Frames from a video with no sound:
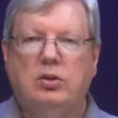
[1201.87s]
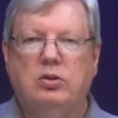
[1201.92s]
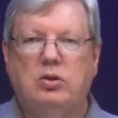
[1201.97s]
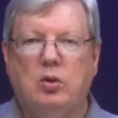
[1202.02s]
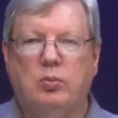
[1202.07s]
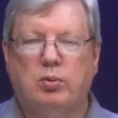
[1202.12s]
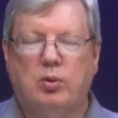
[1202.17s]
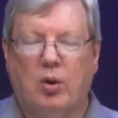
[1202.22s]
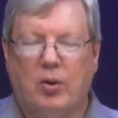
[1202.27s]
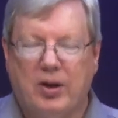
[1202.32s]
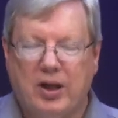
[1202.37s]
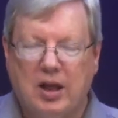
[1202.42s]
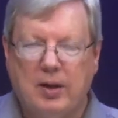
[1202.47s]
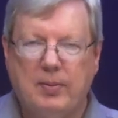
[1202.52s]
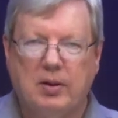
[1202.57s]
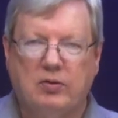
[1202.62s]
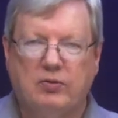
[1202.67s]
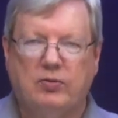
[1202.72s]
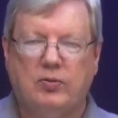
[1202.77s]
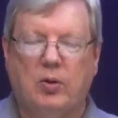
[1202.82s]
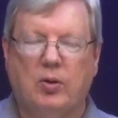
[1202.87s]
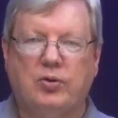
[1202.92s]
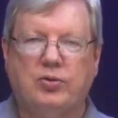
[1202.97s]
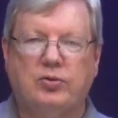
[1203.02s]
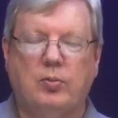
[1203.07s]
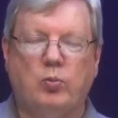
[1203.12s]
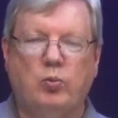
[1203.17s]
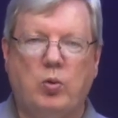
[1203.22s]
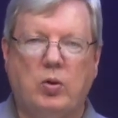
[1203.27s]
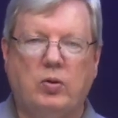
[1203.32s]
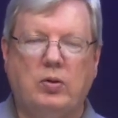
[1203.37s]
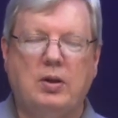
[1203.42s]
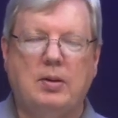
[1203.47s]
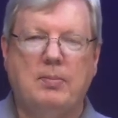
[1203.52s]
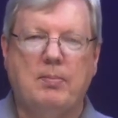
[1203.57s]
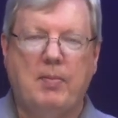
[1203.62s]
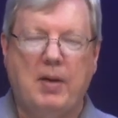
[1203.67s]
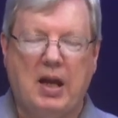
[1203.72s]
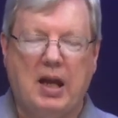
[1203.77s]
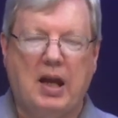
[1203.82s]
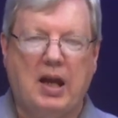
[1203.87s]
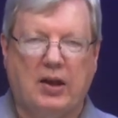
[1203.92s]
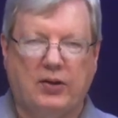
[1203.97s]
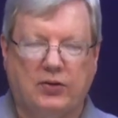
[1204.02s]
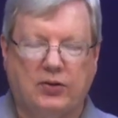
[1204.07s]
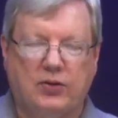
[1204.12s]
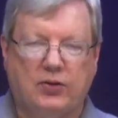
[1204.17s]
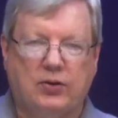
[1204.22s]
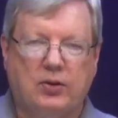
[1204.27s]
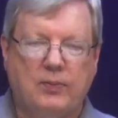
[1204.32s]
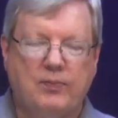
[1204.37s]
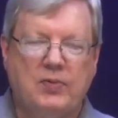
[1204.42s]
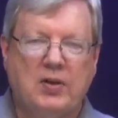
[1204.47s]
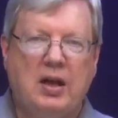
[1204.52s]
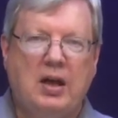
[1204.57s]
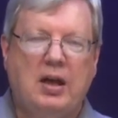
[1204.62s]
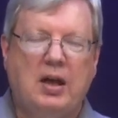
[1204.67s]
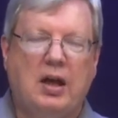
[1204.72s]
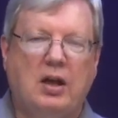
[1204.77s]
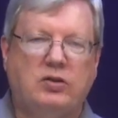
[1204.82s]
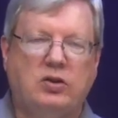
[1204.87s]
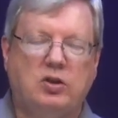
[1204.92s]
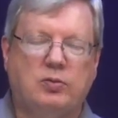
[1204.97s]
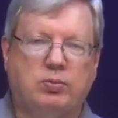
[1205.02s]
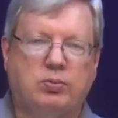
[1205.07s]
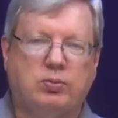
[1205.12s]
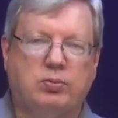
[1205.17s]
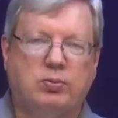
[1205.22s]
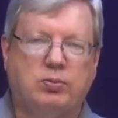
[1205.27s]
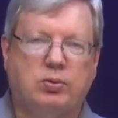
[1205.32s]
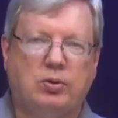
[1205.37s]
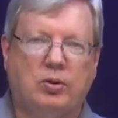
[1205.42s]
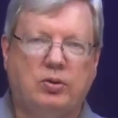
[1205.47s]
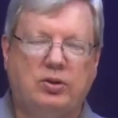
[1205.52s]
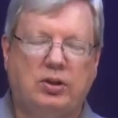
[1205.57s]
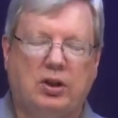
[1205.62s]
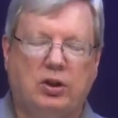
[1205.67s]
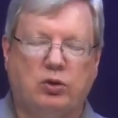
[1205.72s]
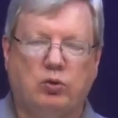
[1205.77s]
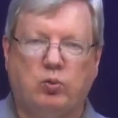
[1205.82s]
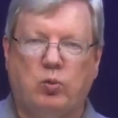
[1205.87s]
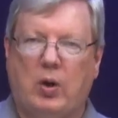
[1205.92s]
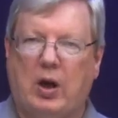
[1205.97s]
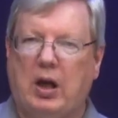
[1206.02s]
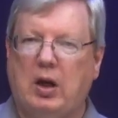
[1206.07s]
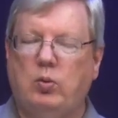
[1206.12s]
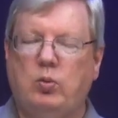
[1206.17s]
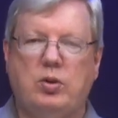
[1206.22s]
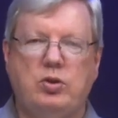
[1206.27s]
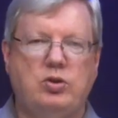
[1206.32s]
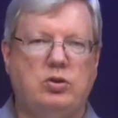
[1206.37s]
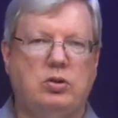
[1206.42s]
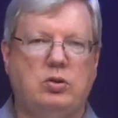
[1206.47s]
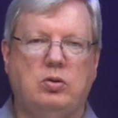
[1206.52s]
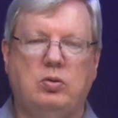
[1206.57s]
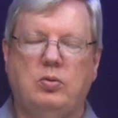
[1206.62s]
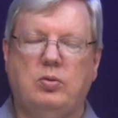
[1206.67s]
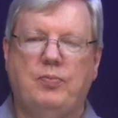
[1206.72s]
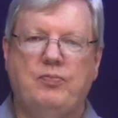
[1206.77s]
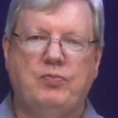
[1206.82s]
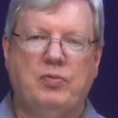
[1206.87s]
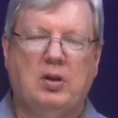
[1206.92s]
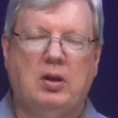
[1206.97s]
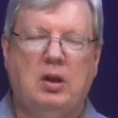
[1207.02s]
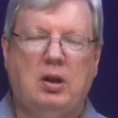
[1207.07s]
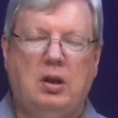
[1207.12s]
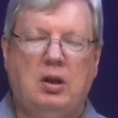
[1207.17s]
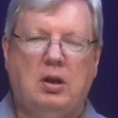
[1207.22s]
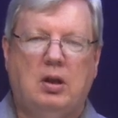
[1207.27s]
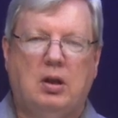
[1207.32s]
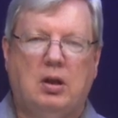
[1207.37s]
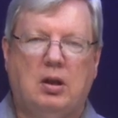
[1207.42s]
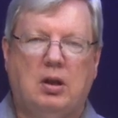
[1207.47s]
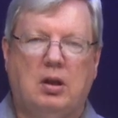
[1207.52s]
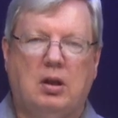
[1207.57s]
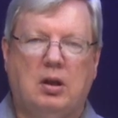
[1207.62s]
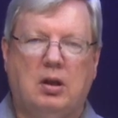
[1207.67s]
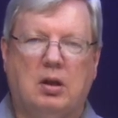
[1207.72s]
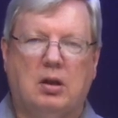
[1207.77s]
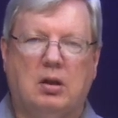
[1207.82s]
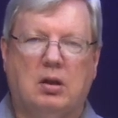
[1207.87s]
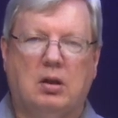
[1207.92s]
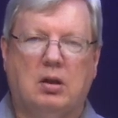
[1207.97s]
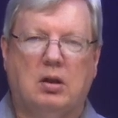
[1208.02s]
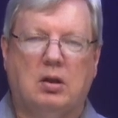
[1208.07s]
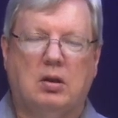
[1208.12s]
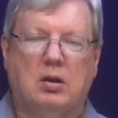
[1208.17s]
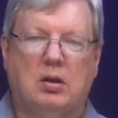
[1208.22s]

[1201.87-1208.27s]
to prohibit folks from wearing masks at these protests. Why would you want